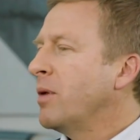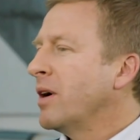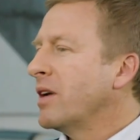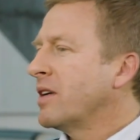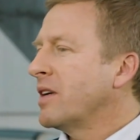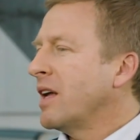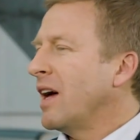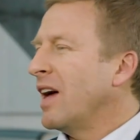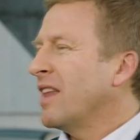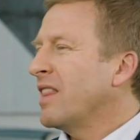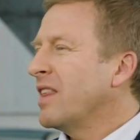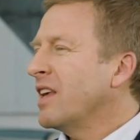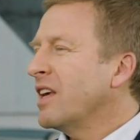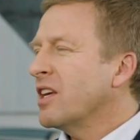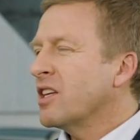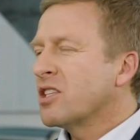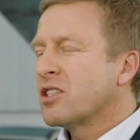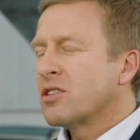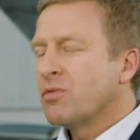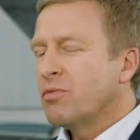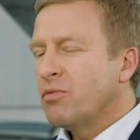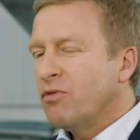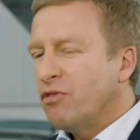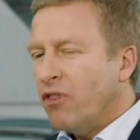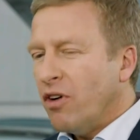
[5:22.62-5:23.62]
but I think
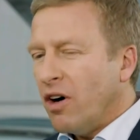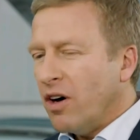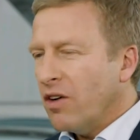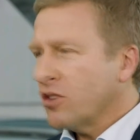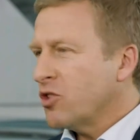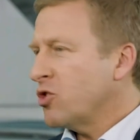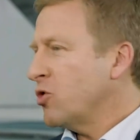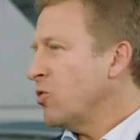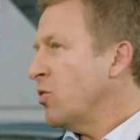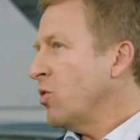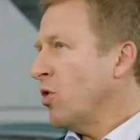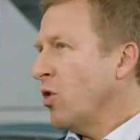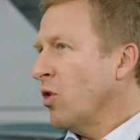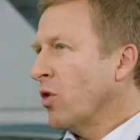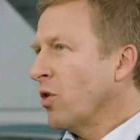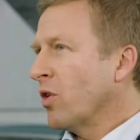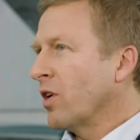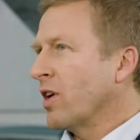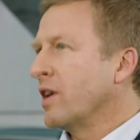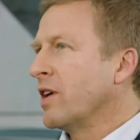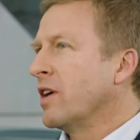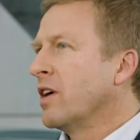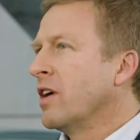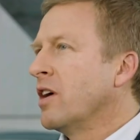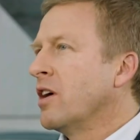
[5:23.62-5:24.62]
it's far too
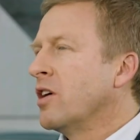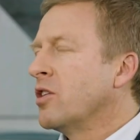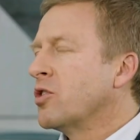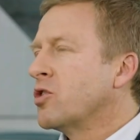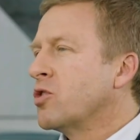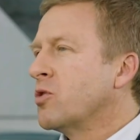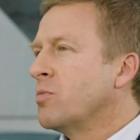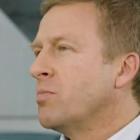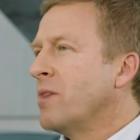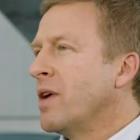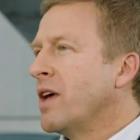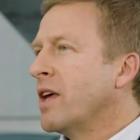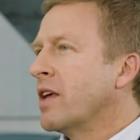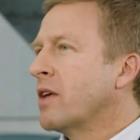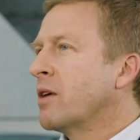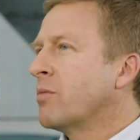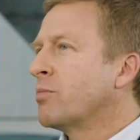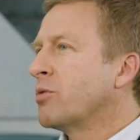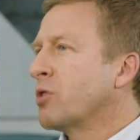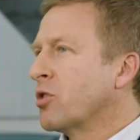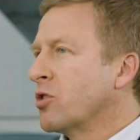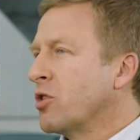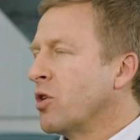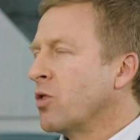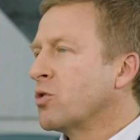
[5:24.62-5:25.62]
early to
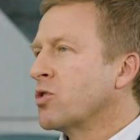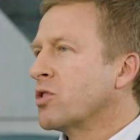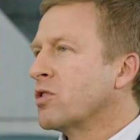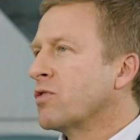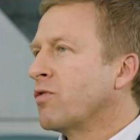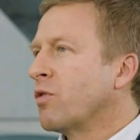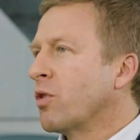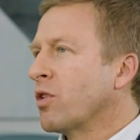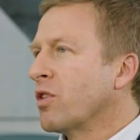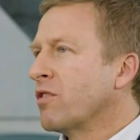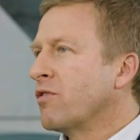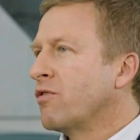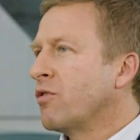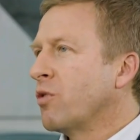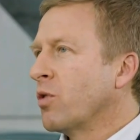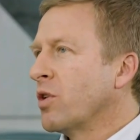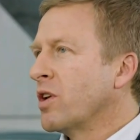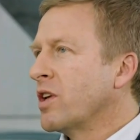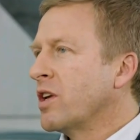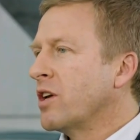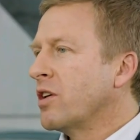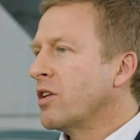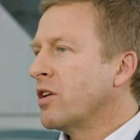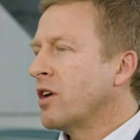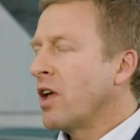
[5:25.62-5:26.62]
make prognosis for the
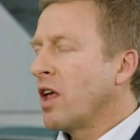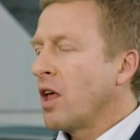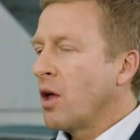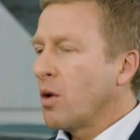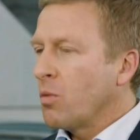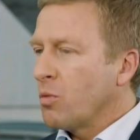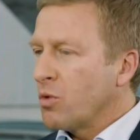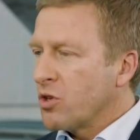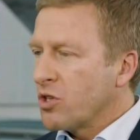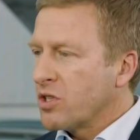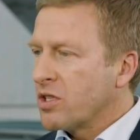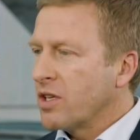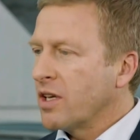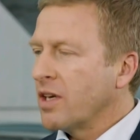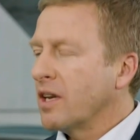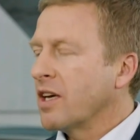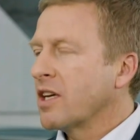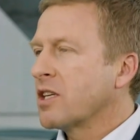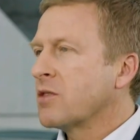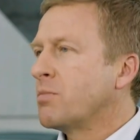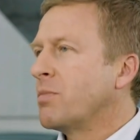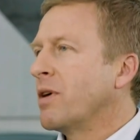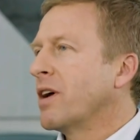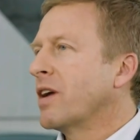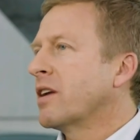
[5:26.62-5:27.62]
full year. We still
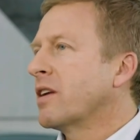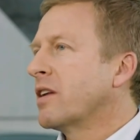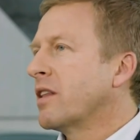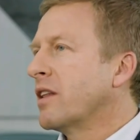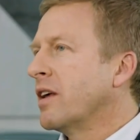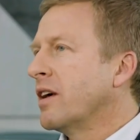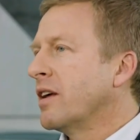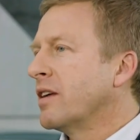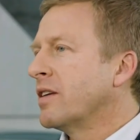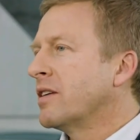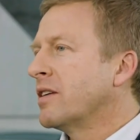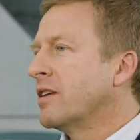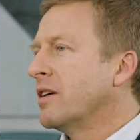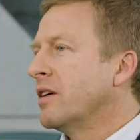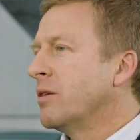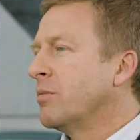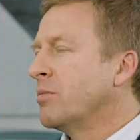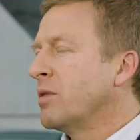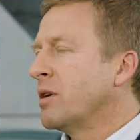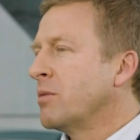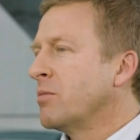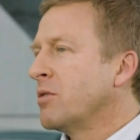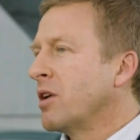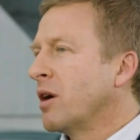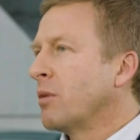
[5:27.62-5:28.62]
expect that
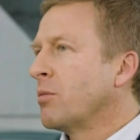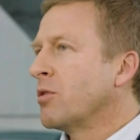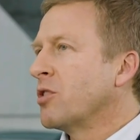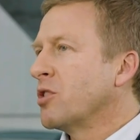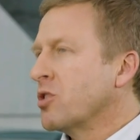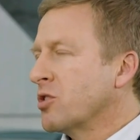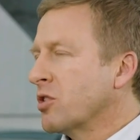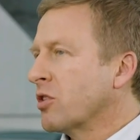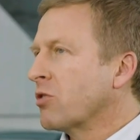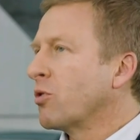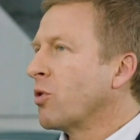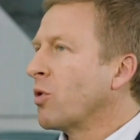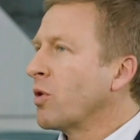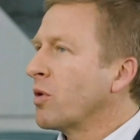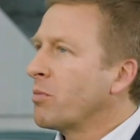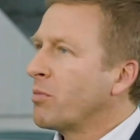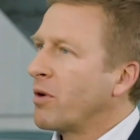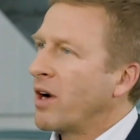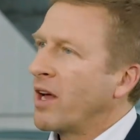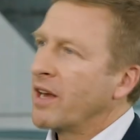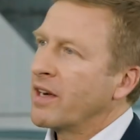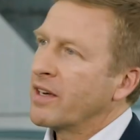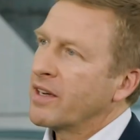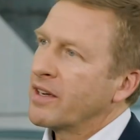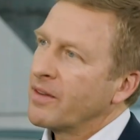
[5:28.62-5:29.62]
uh, BMW is a growing
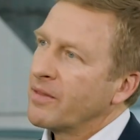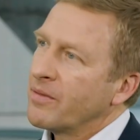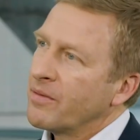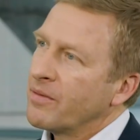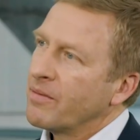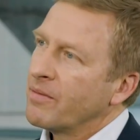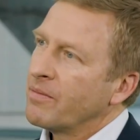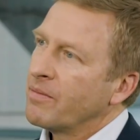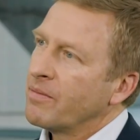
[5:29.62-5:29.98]
brand. It's